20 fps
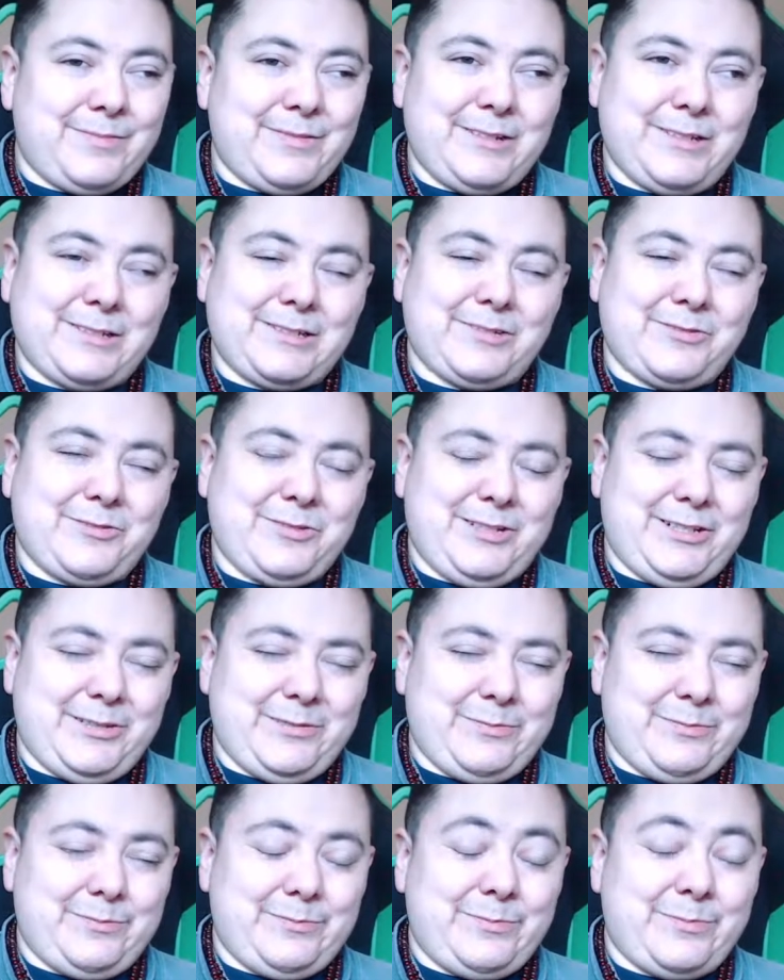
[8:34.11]
that's going
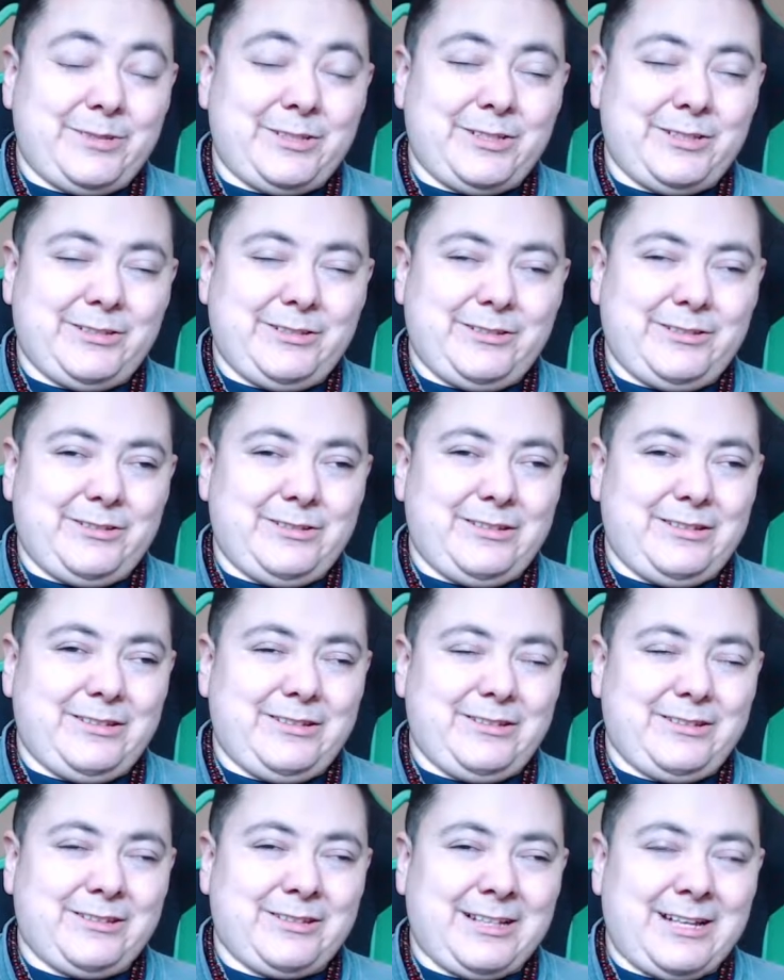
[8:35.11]
to, to
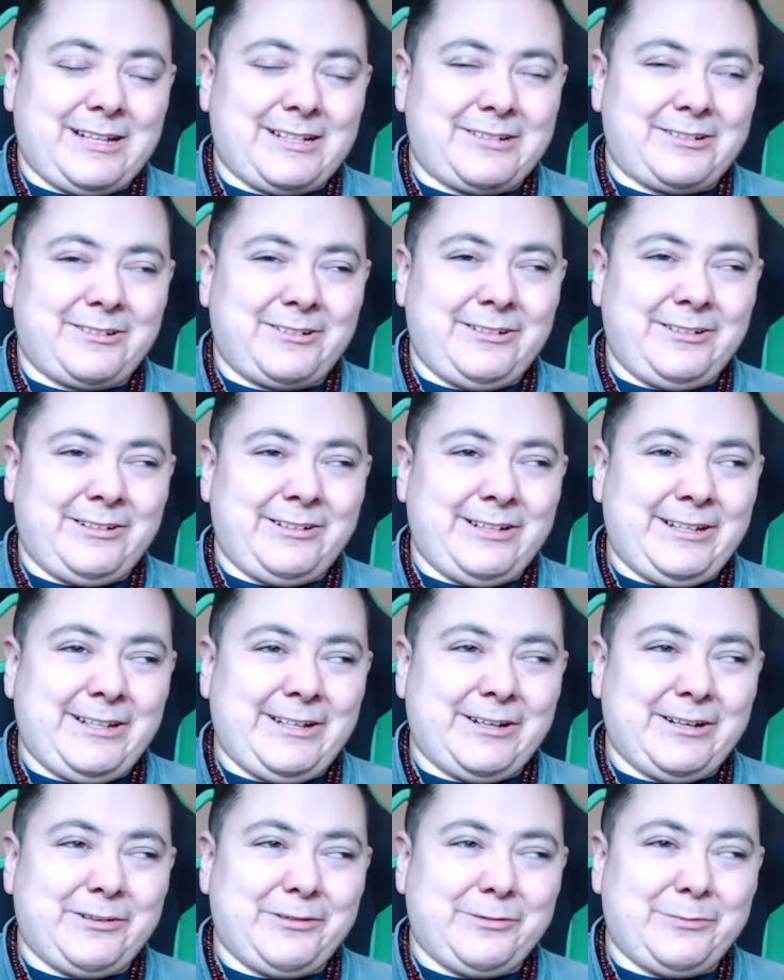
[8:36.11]
like turn your
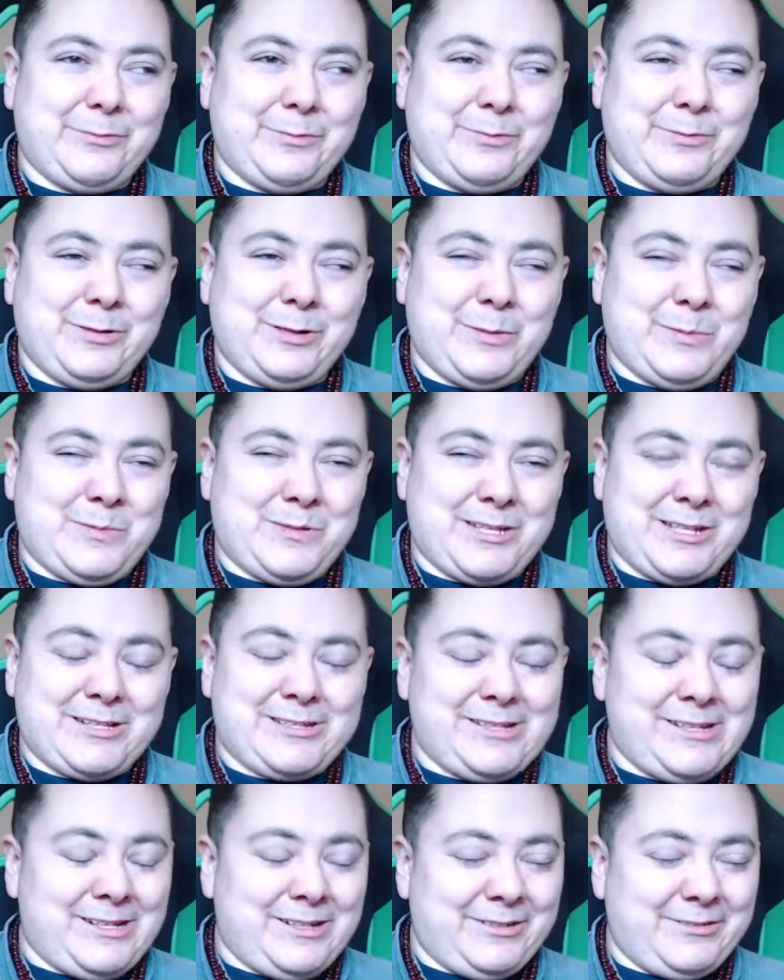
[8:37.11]
ego
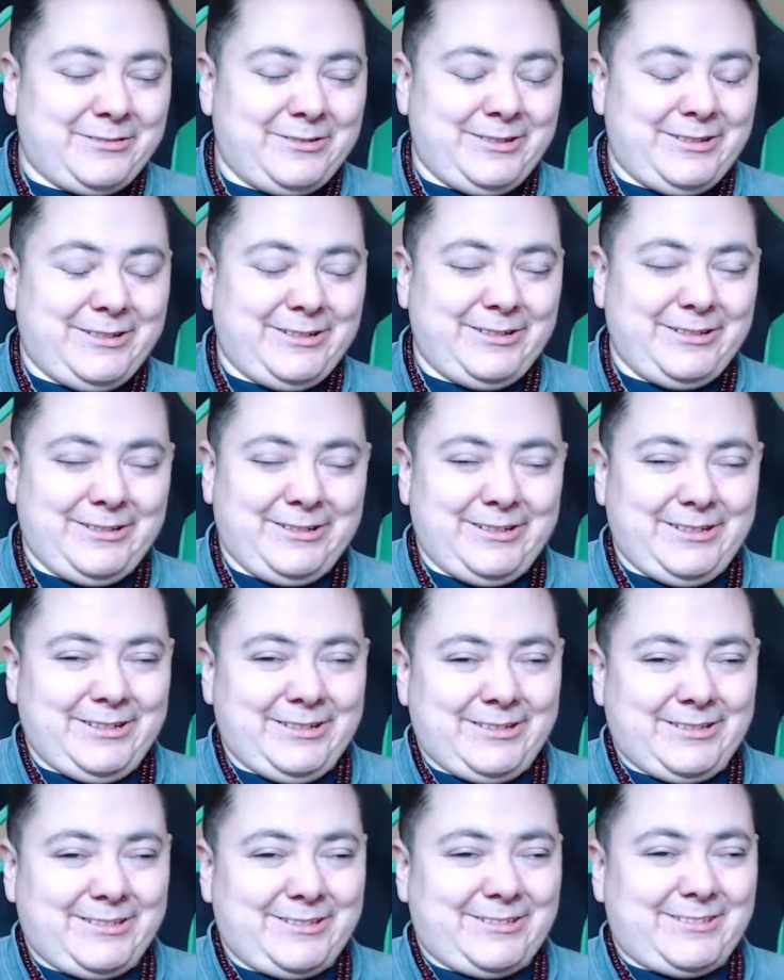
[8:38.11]
upside down and
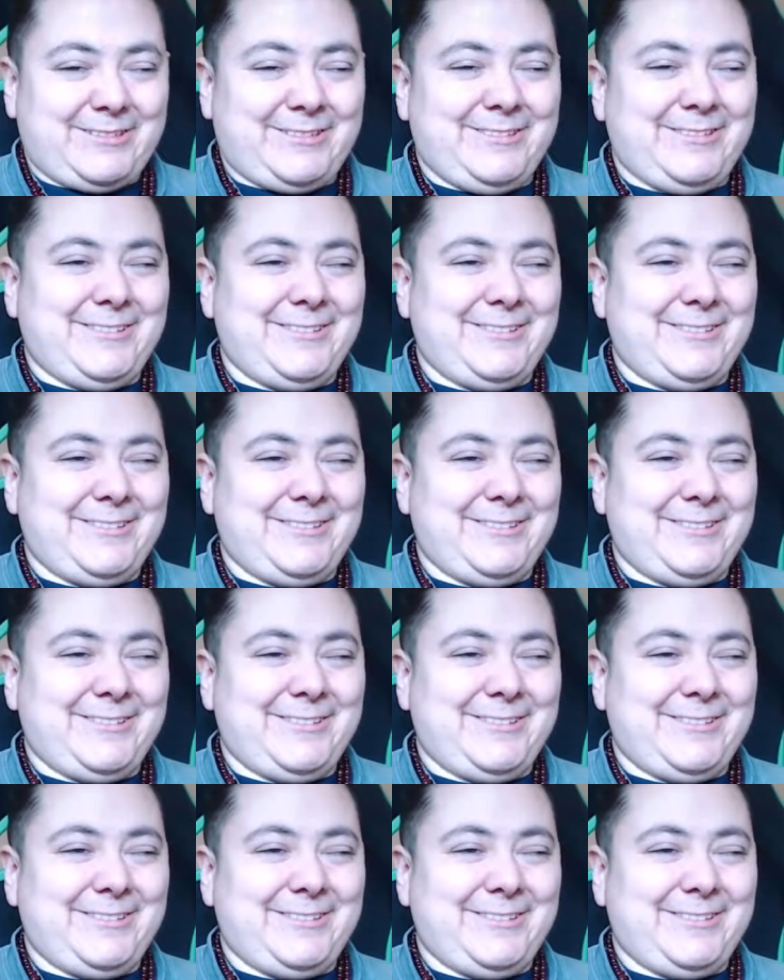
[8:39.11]
it's,